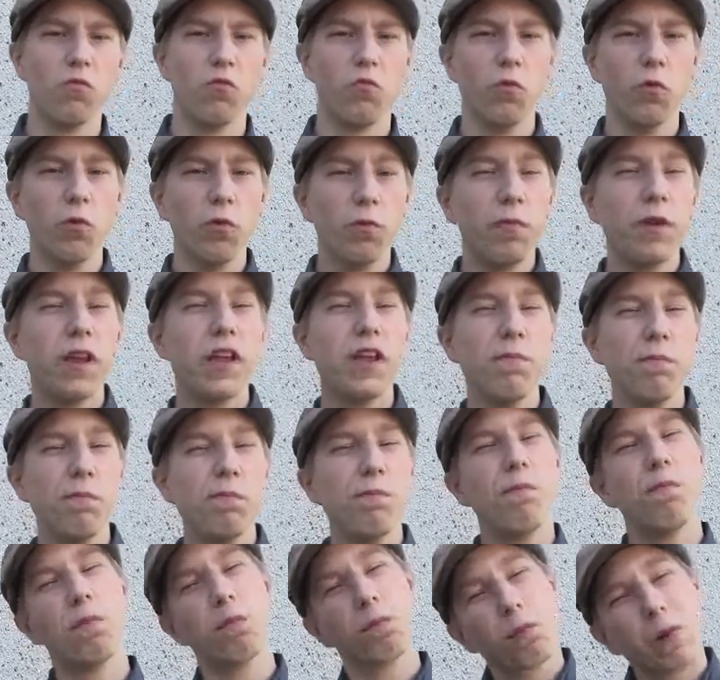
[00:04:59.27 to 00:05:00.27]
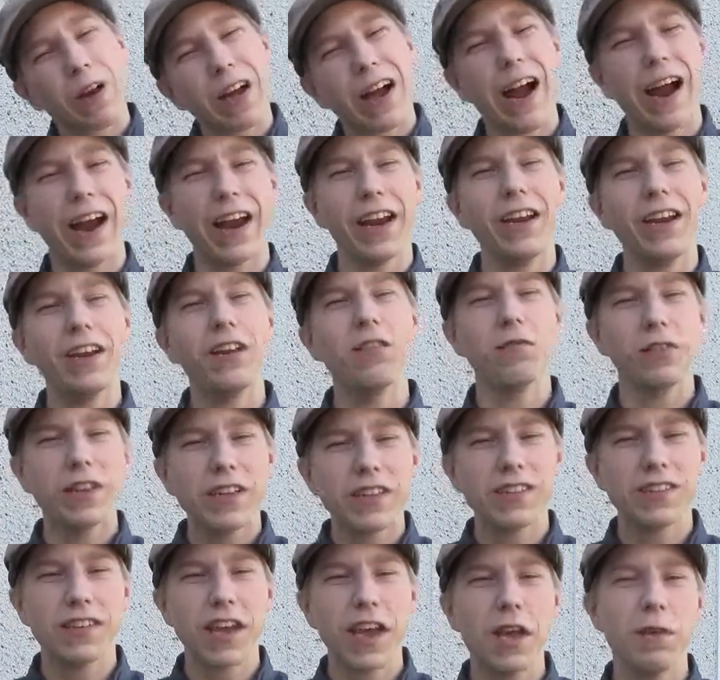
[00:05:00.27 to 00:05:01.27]
will be kind of the
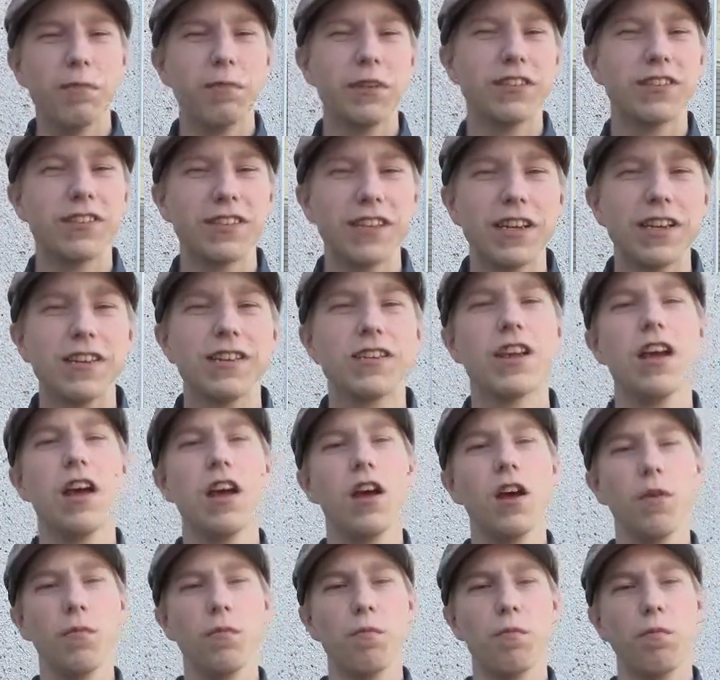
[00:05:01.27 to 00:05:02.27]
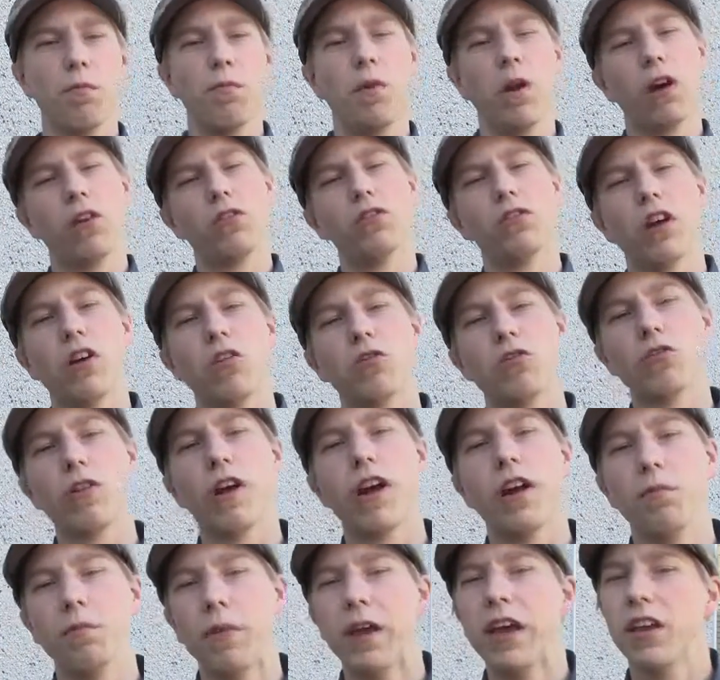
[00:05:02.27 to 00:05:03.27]
same as this. I'll
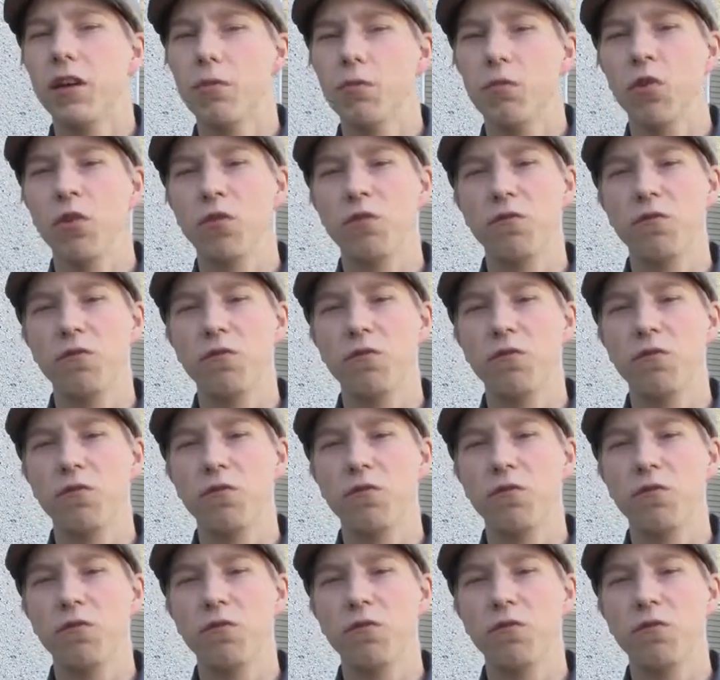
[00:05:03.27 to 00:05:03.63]
try to make it more